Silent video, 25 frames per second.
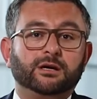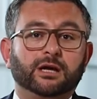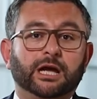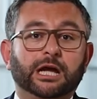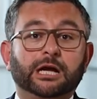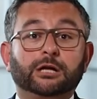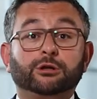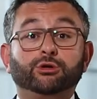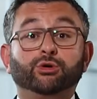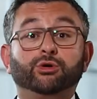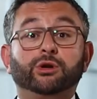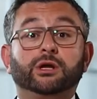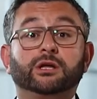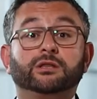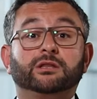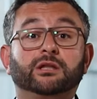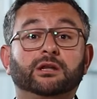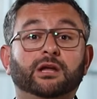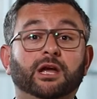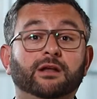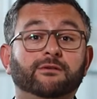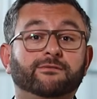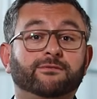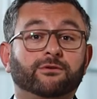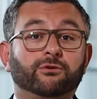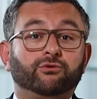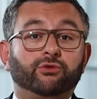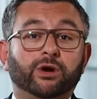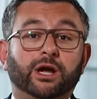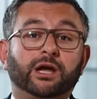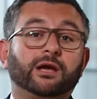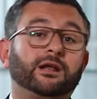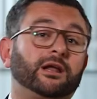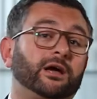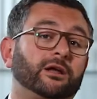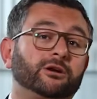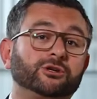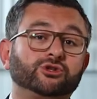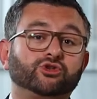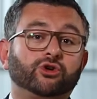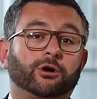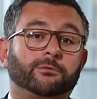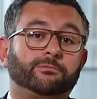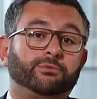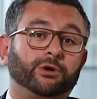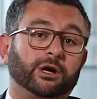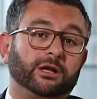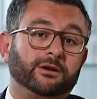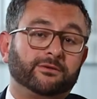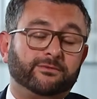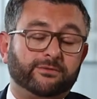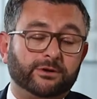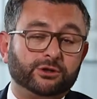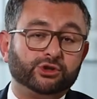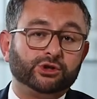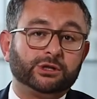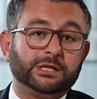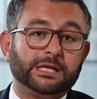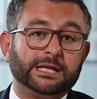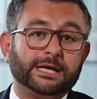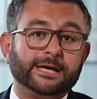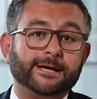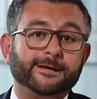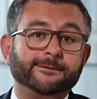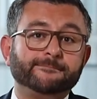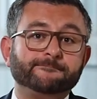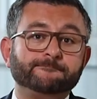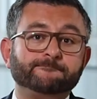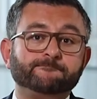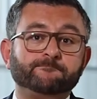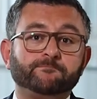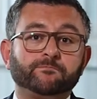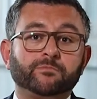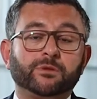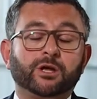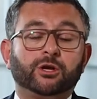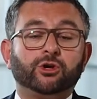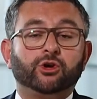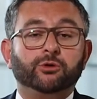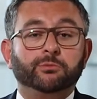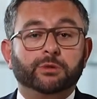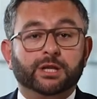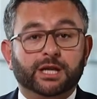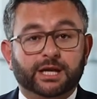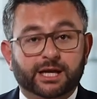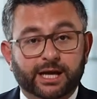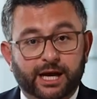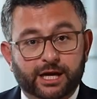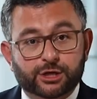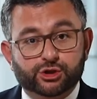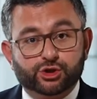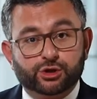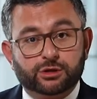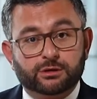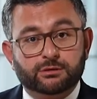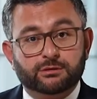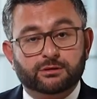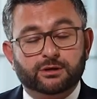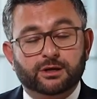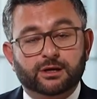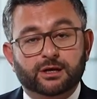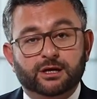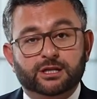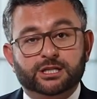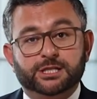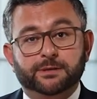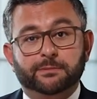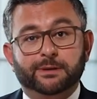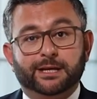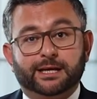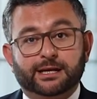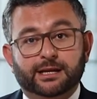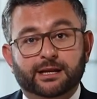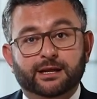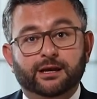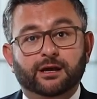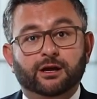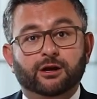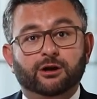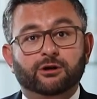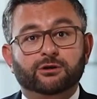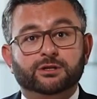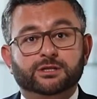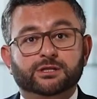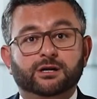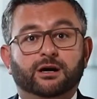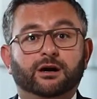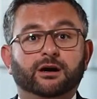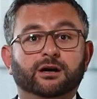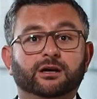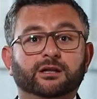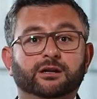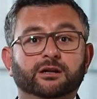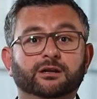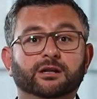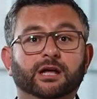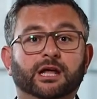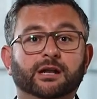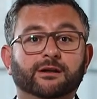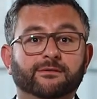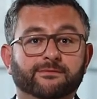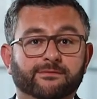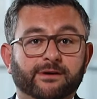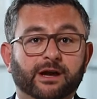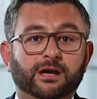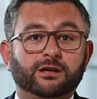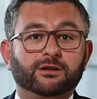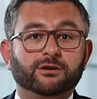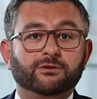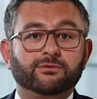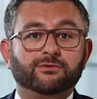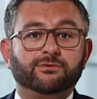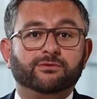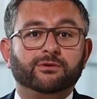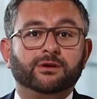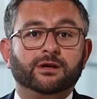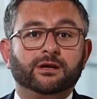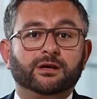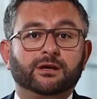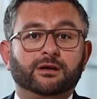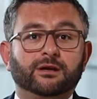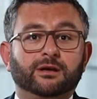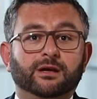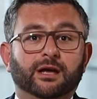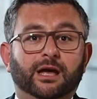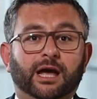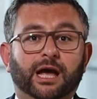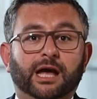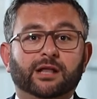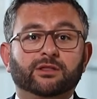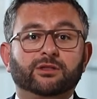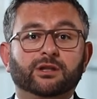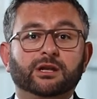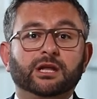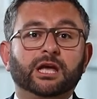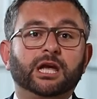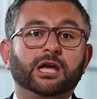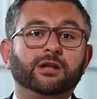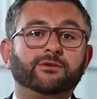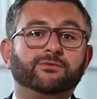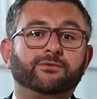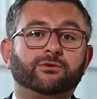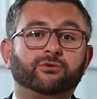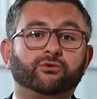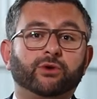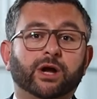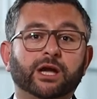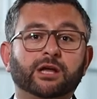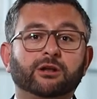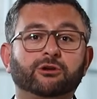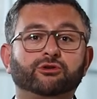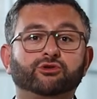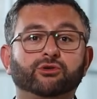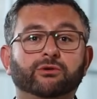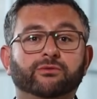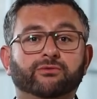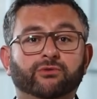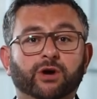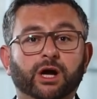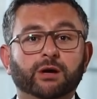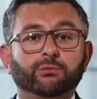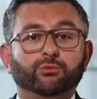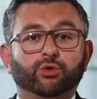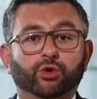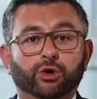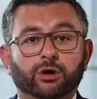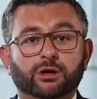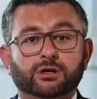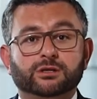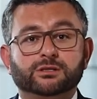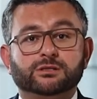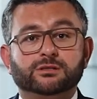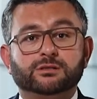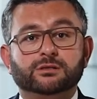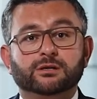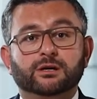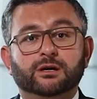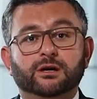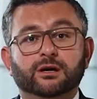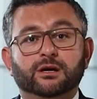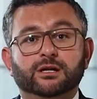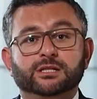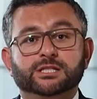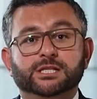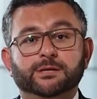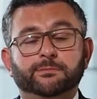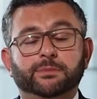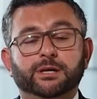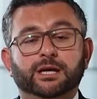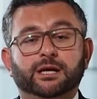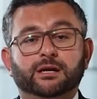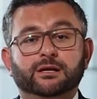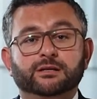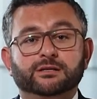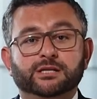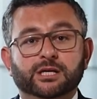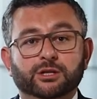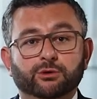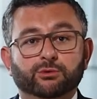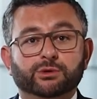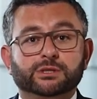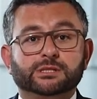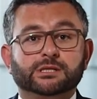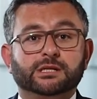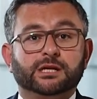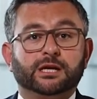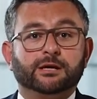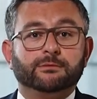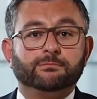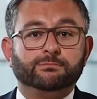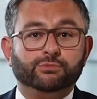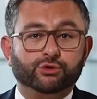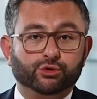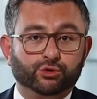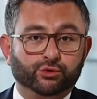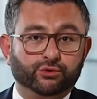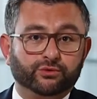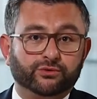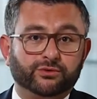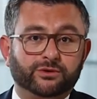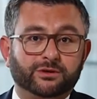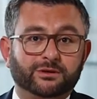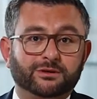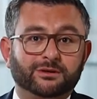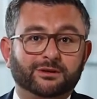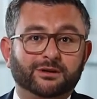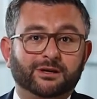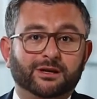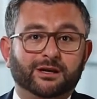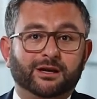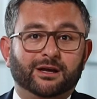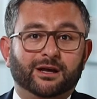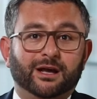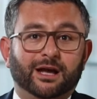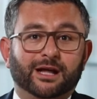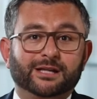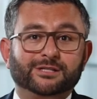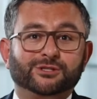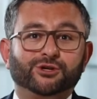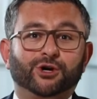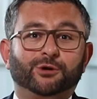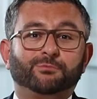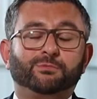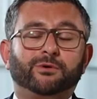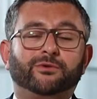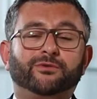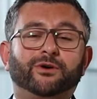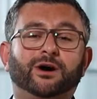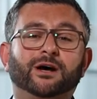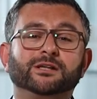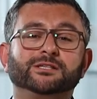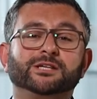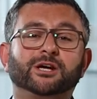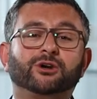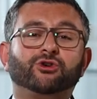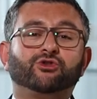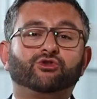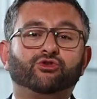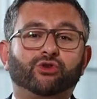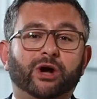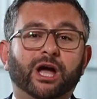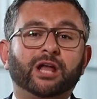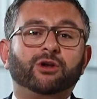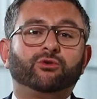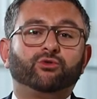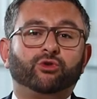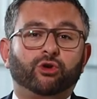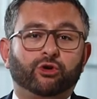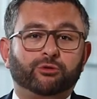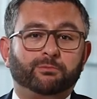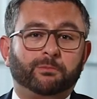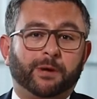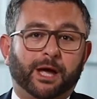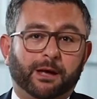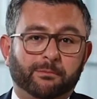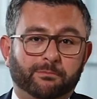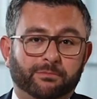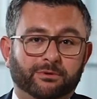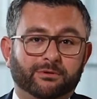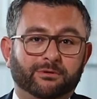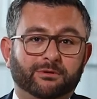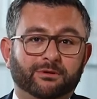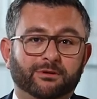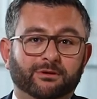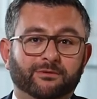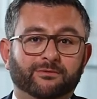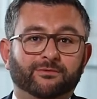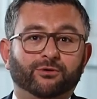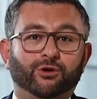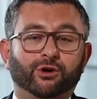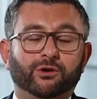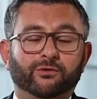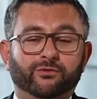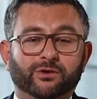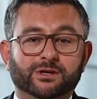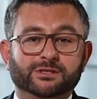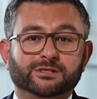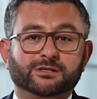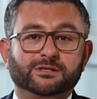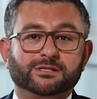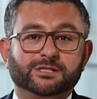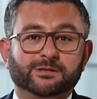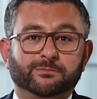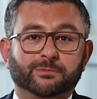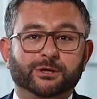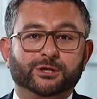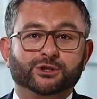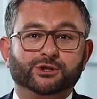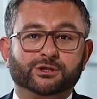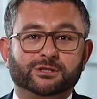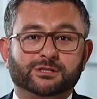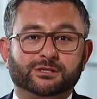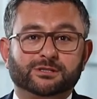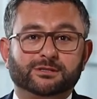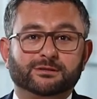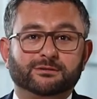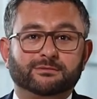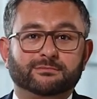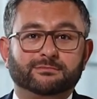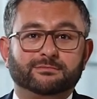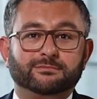including the need for regulators to operate efficiently, communication to be clear, targeted and effective, and the need for regulatory frameworks to be continuously improved. And so it provides a great roadmap for investor submissions.